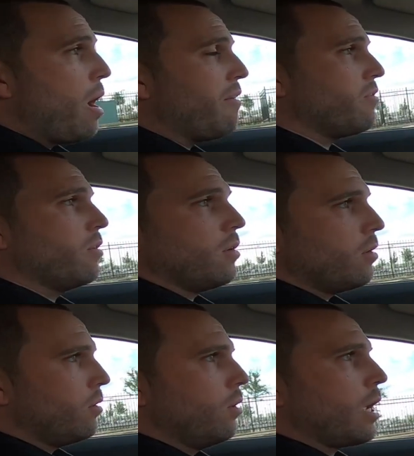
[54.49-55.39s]
have
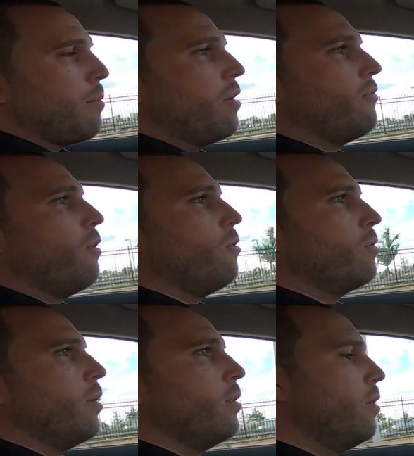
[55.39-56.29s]
to look at my
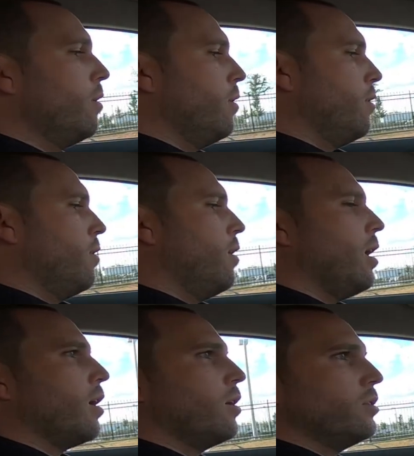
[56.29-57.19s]
phone, and
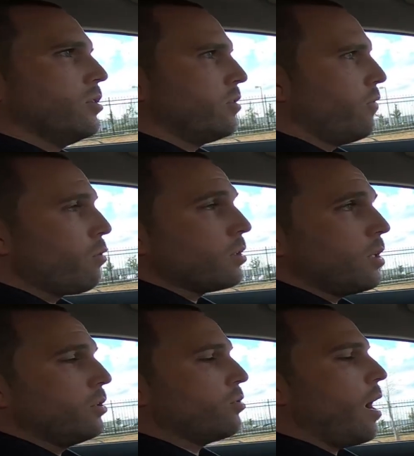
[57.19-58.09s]
I could just focus
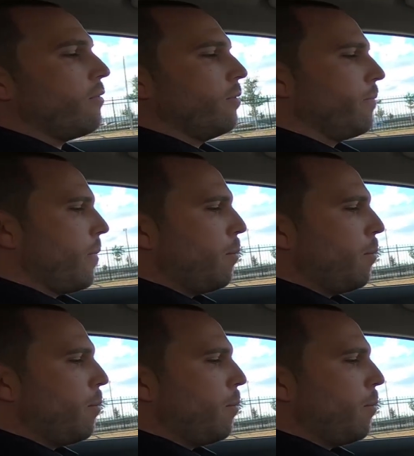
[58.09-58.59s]
on driving.